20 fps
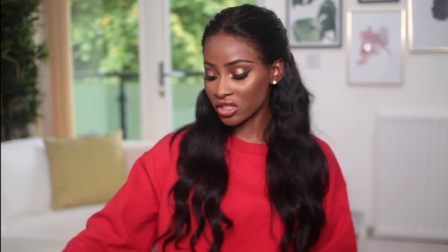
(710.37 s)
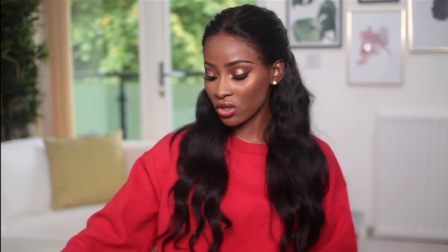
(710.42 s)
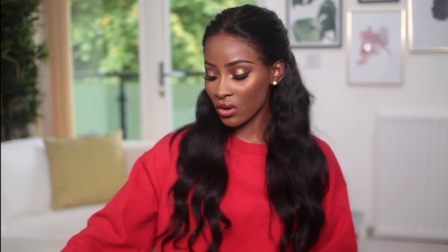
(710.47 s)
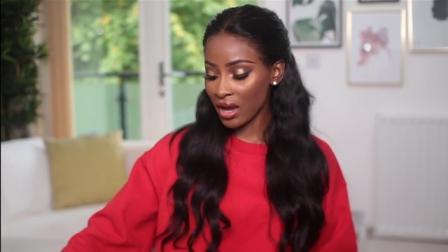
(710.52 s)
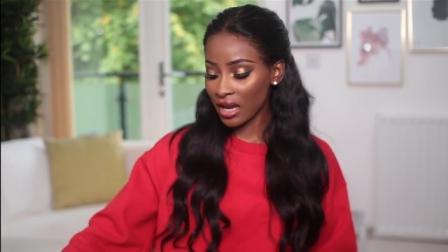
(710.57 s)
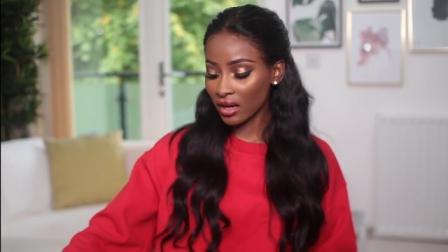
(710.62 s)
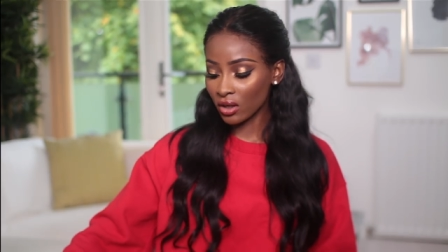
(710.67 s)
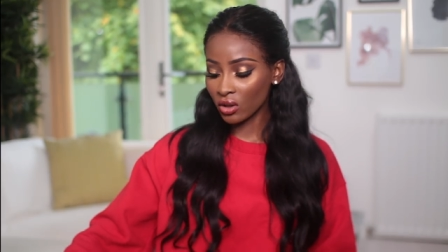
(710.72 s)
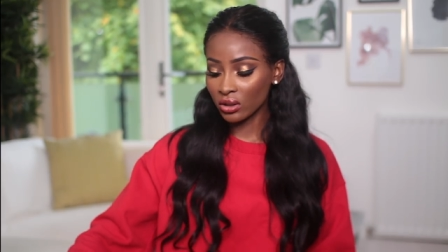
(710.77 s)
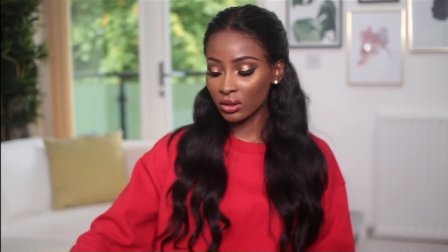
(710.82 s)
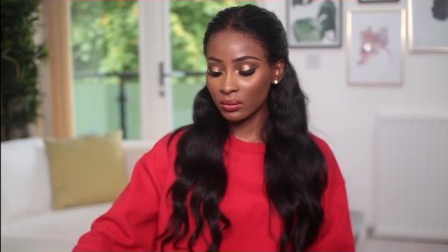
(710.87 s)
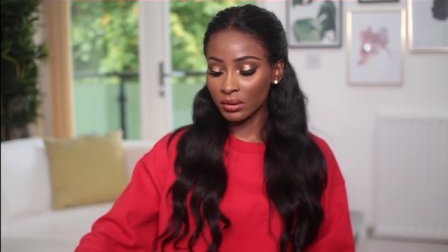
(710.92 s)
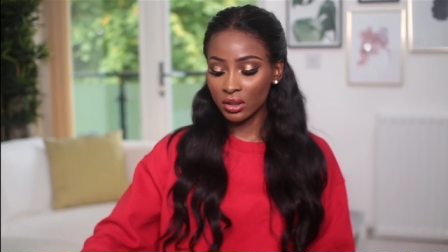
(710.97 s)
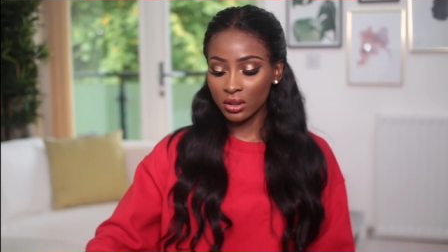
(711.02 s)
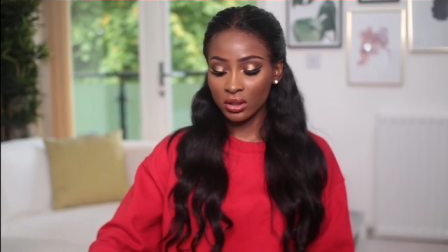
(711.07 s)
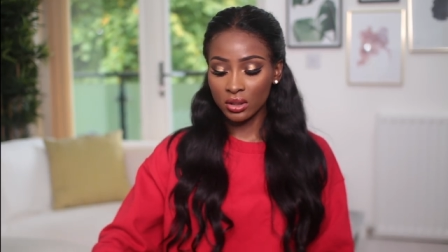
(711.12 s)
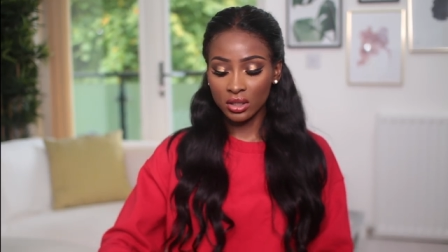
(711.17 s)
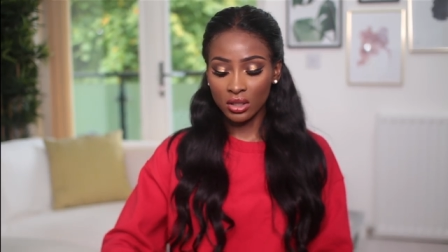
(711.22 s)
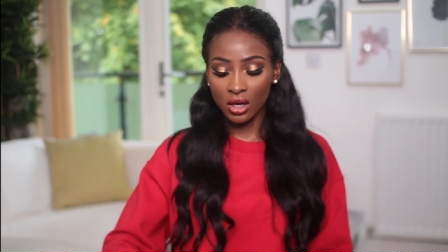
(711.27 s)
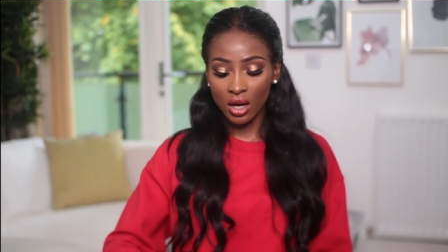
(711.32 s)
So I
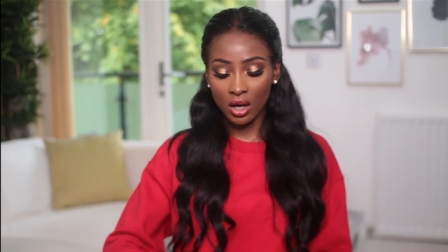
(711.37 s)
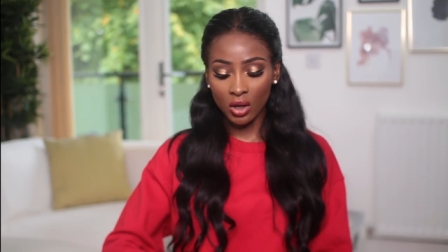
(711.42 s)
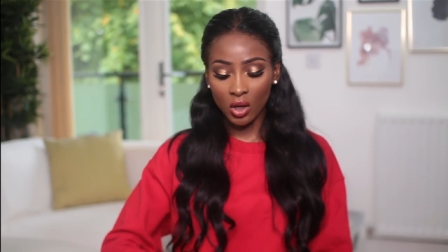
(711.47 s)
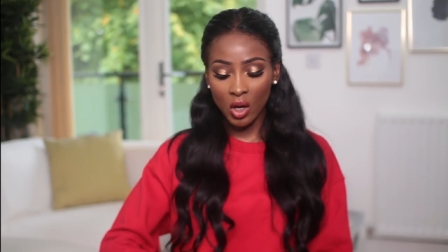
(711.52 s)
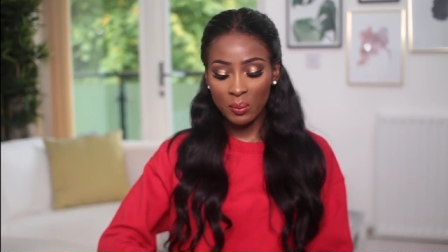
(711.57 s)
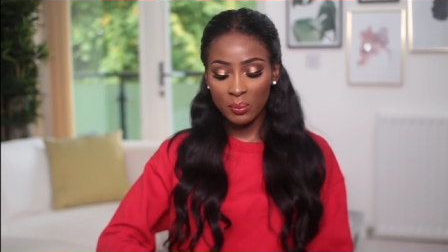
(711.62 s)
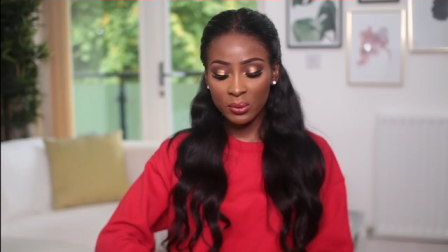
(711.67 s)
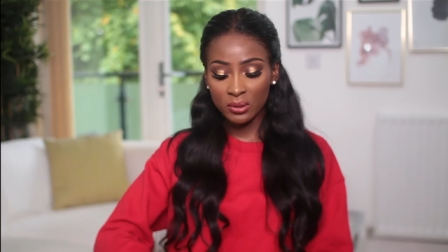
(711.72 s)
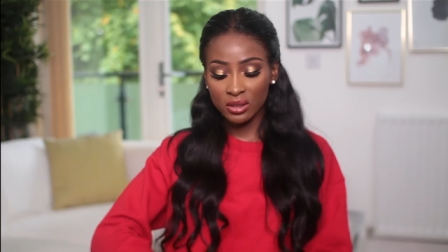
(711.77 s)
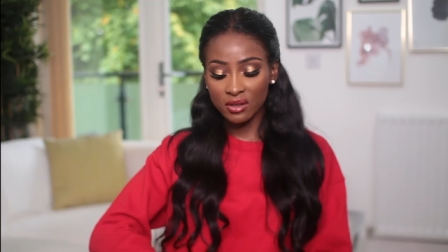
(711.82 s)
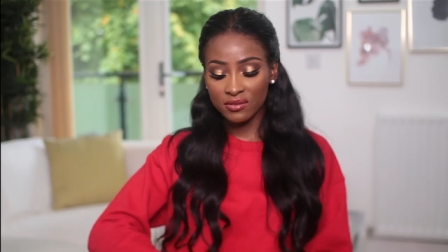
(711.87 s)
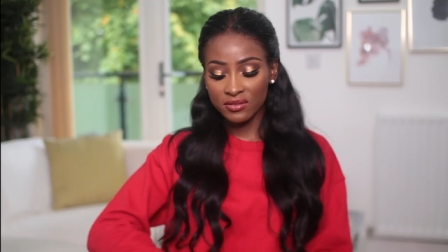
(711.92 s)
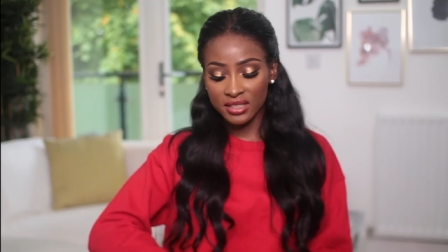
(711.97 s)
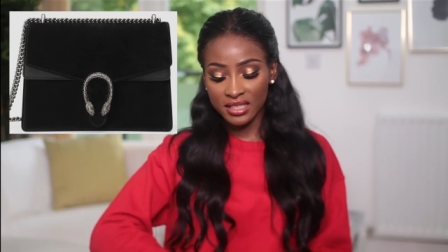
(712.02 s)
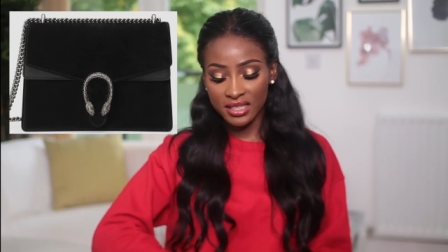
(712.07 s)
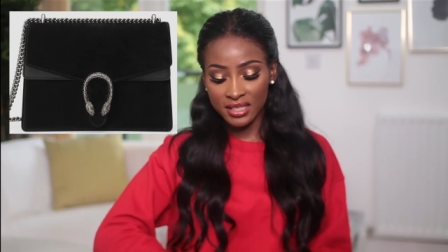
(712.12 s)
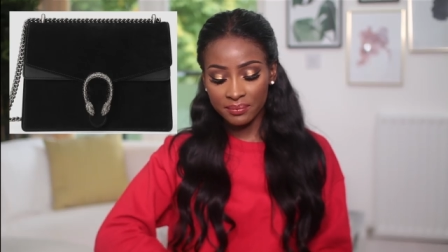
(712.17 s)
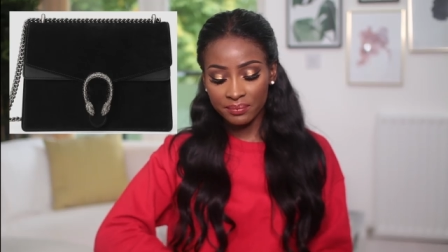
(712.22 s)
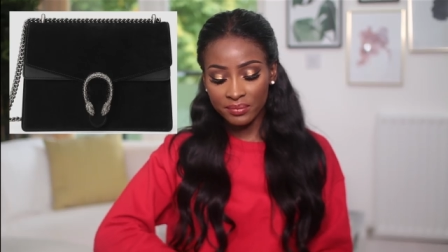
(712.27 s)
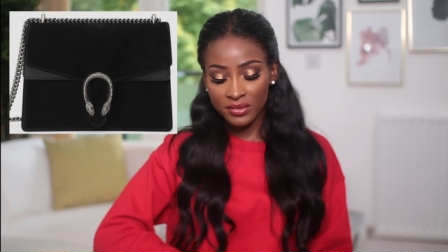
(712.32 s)
got a couple of
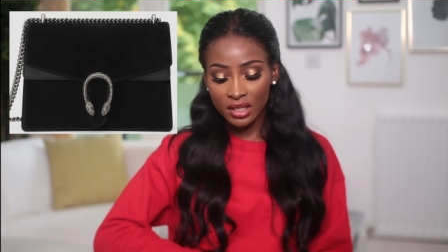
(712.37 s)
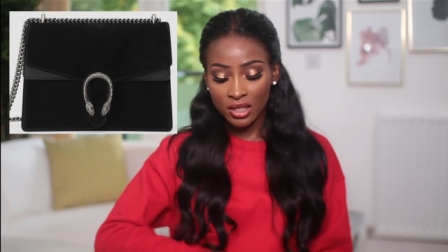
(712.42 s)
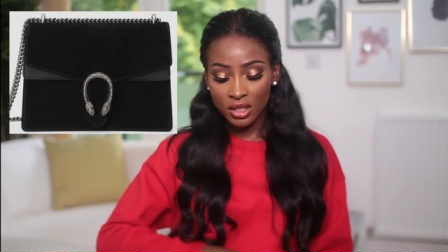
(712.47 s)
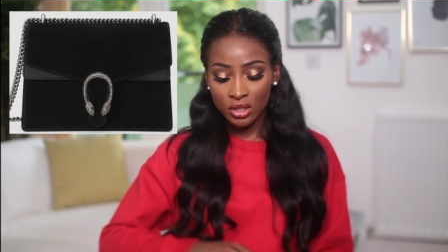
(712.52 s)
the